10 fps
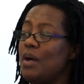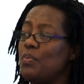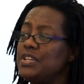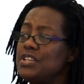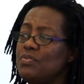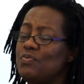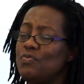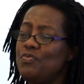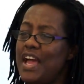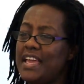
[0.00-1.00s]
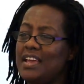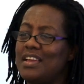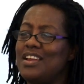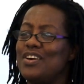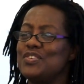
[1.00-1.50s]
and we don't
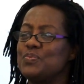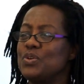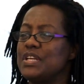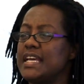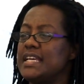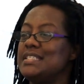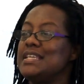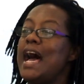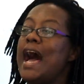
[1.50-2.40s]
recognise what it is,